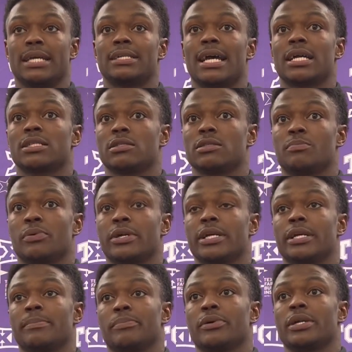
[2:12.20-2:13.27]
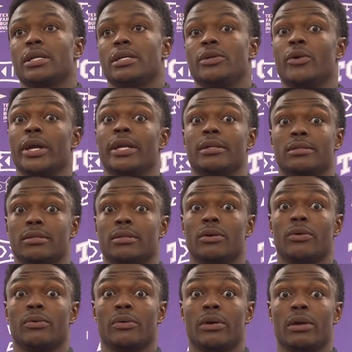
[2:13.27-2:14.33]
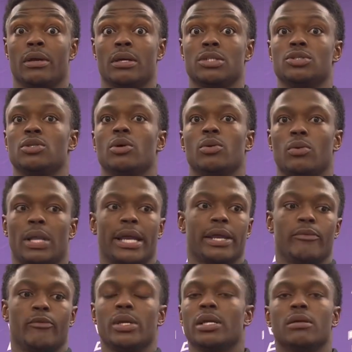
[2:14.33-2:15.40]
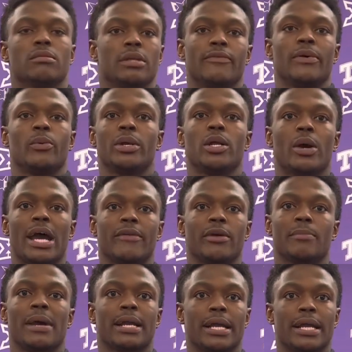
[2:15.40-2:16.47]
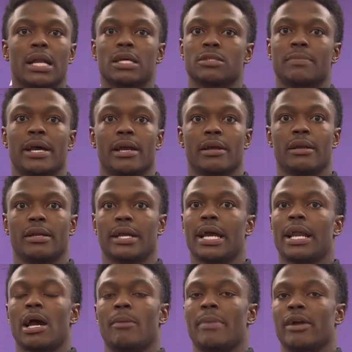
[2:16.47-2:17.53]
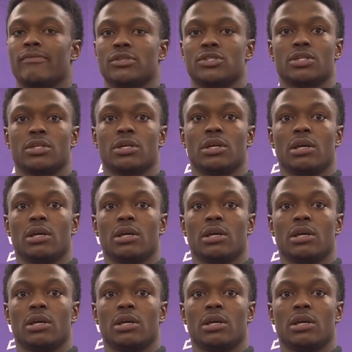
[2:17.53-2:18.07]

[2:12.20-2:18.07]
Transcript: It's actually pretty great to know. Because, if we don't have their back, they got us back. They got our back for sure.